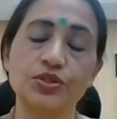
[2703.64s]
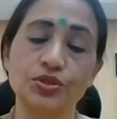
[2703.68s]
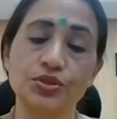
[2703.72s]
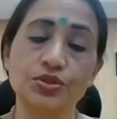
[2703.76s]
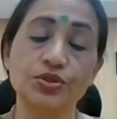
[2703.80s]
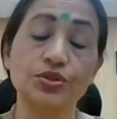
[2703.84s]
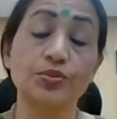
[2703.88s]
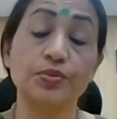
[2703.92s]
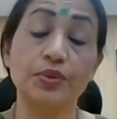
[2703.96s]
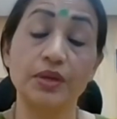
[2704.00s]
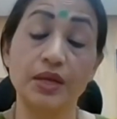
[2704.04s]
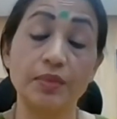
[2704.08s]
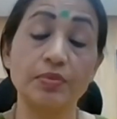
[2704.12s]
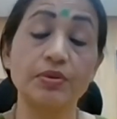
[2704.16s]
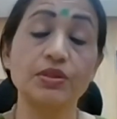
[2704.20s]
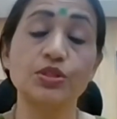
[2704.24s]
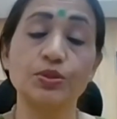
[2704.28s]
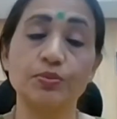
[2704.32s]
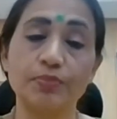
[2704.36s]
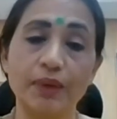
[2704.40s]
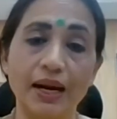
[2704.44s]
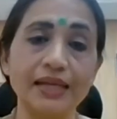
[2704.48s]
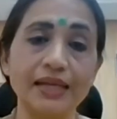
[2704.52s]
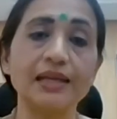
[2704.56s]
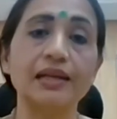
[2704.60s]
to be able
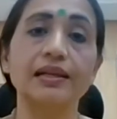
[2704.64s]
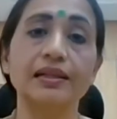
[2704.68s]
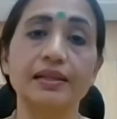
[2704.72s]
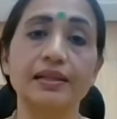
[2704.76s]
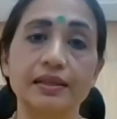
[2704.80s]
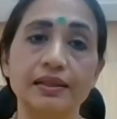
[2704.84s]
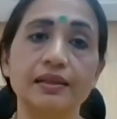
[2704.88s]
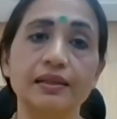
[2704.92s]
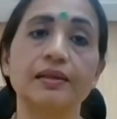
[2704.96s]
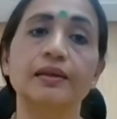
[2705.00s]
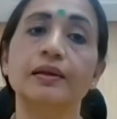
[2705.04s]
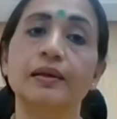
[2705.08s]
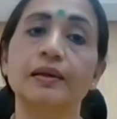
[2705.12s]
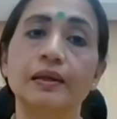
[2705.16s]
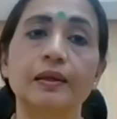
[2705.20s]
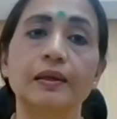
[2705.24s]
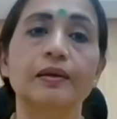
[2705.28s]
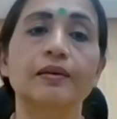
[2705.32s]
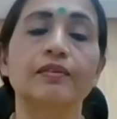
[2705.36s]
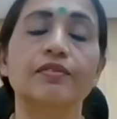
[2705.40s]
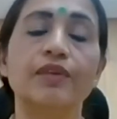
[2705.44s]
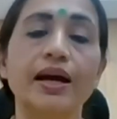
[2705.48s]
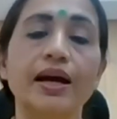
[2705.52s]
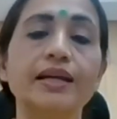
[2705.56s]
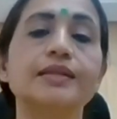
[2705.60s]
to battle the
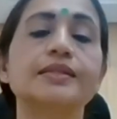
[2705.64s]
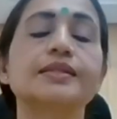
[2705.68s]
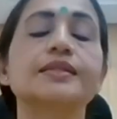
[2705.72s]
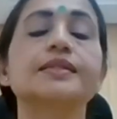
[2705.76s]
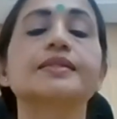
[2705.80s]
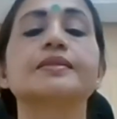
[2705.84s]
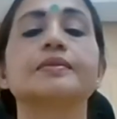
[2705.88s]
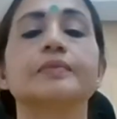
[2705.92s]
virus.